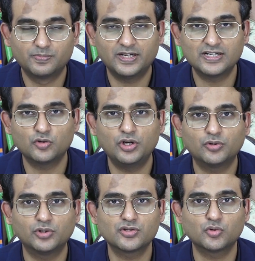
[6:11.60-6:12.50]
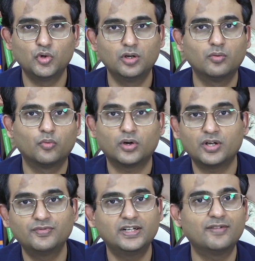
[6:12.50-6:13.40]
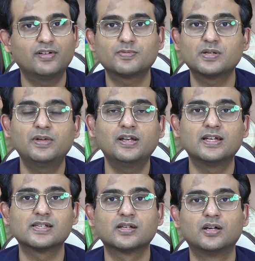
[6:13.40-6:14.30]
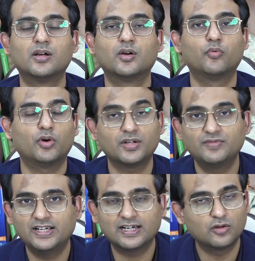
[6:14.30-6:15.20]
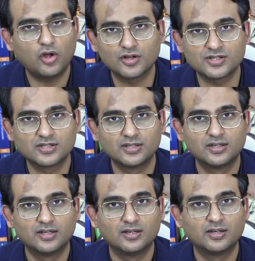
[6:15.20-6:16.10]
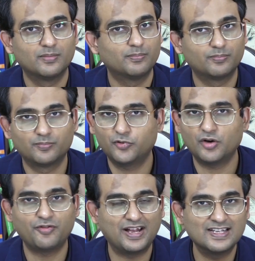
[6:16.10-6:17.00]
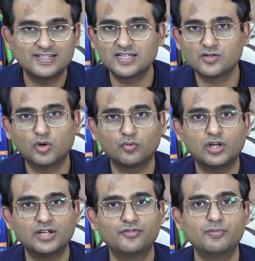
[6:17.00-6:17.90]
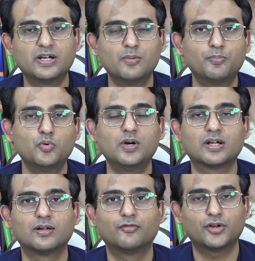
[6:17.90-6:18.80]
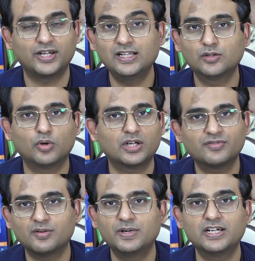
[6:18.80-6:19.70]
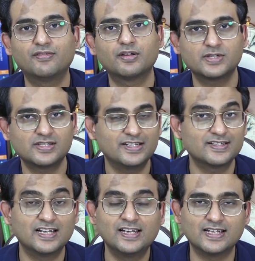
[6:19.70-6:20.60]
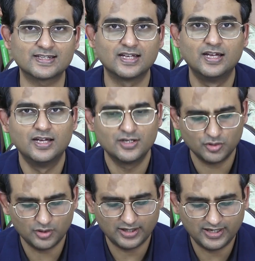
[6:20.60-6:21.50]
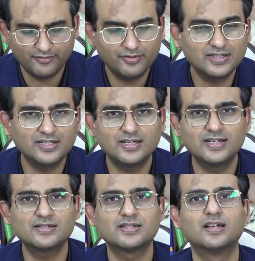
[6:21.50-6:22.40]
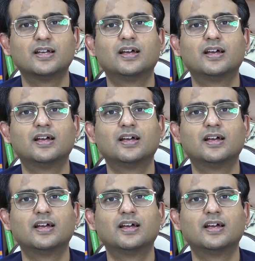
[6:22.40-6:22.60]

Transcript: Kids going to the school, what if they develop some illness? What if they get lost? For finances, what if we become poor? For health, what if somebody develops a serious illness? So everything is